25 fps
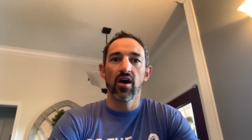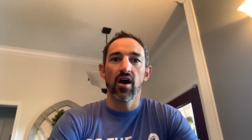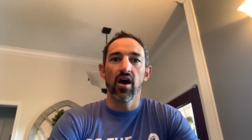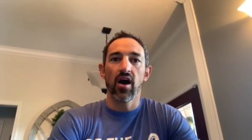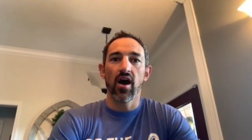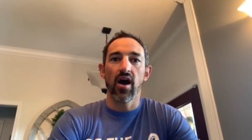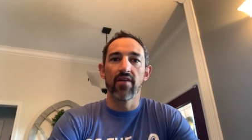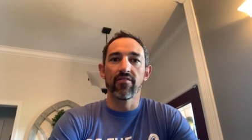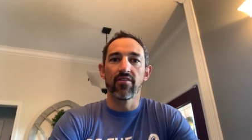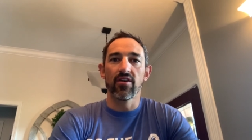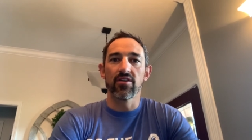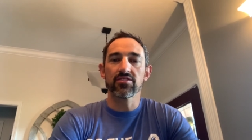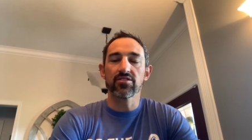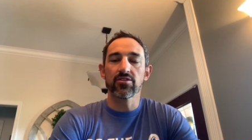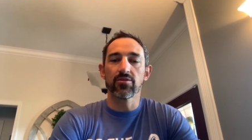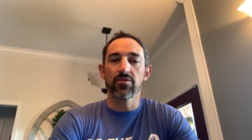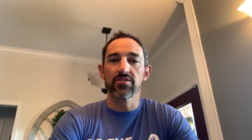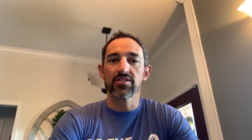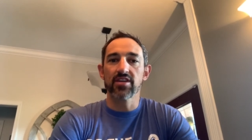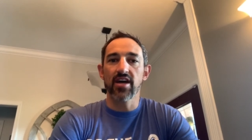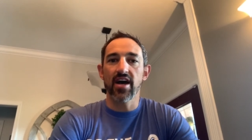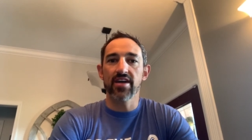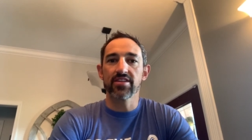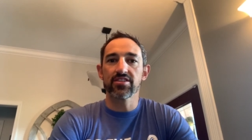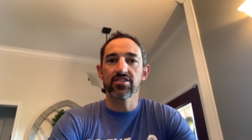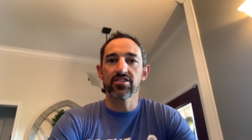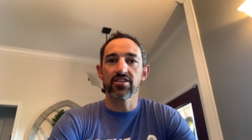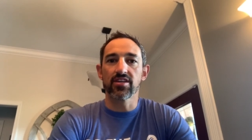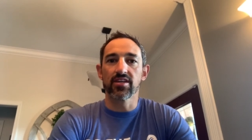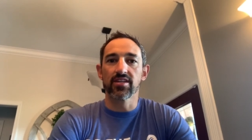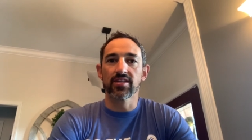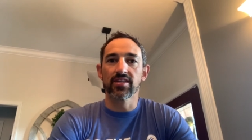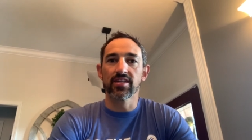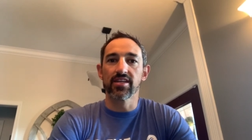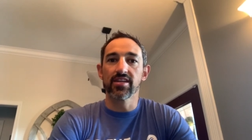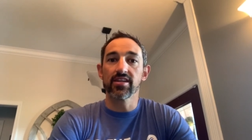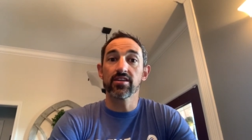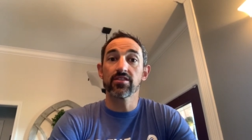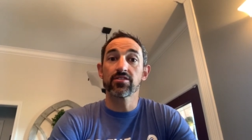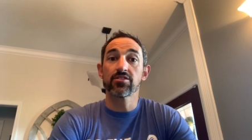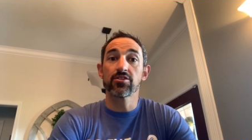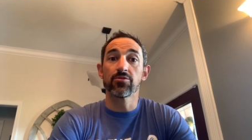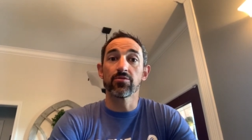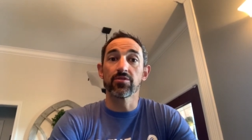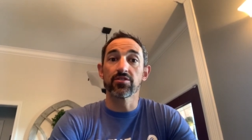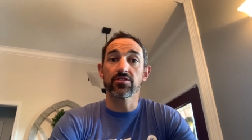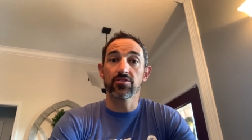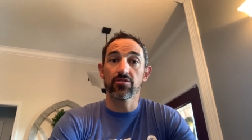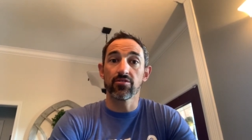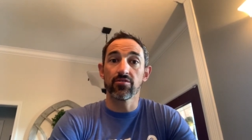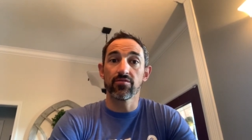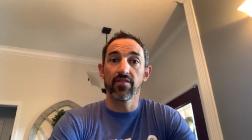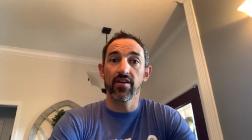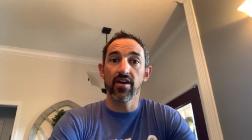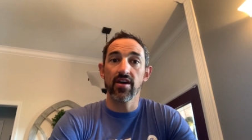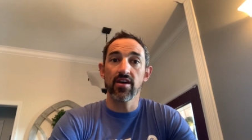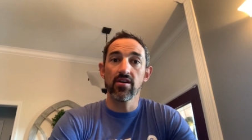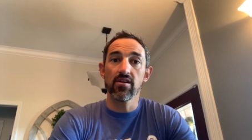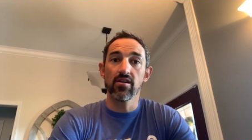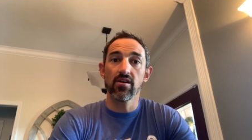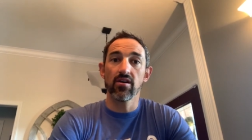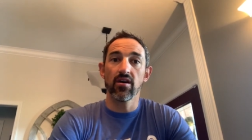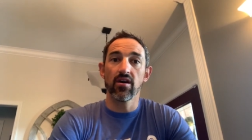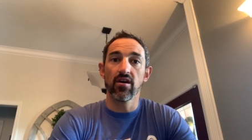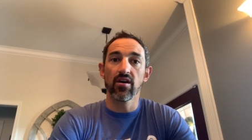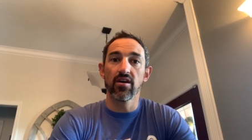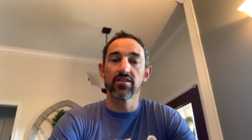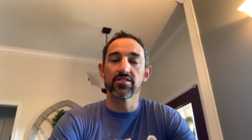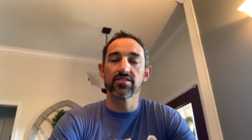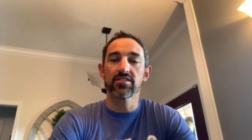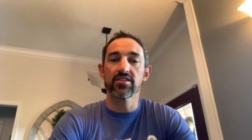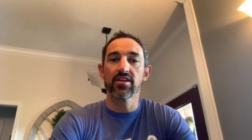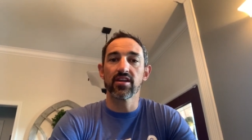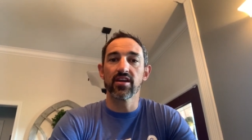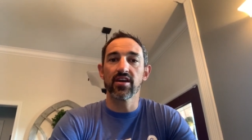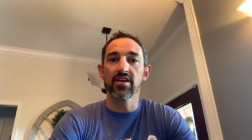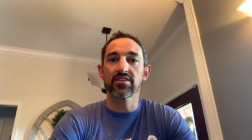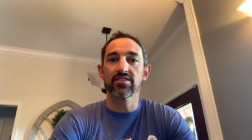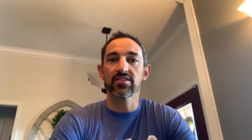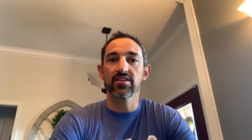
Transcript: I've also attached a link to a survey on today's